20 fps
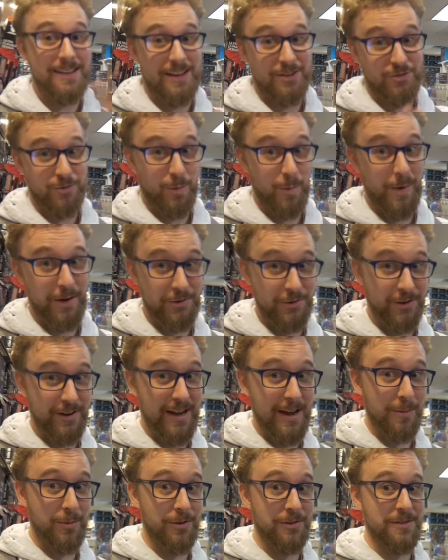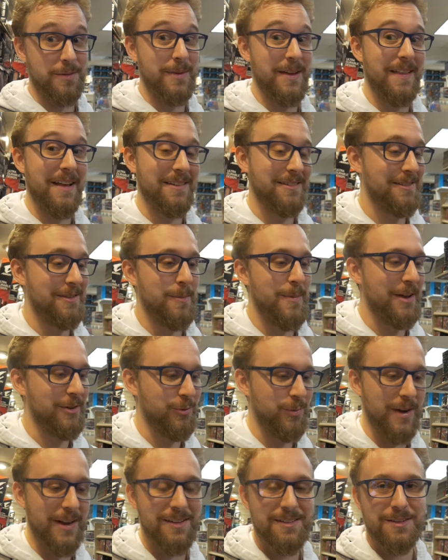ketchup and mustard cables. I mean, that's the
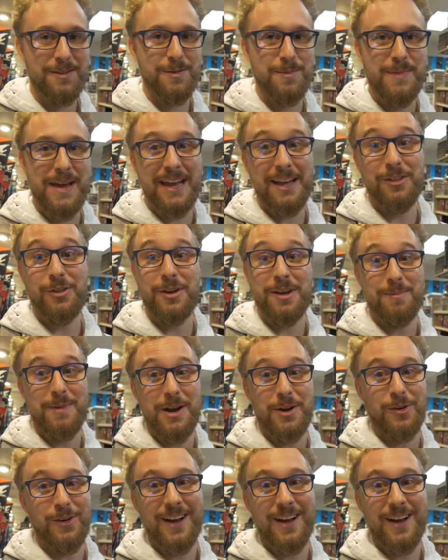best way to make it look better,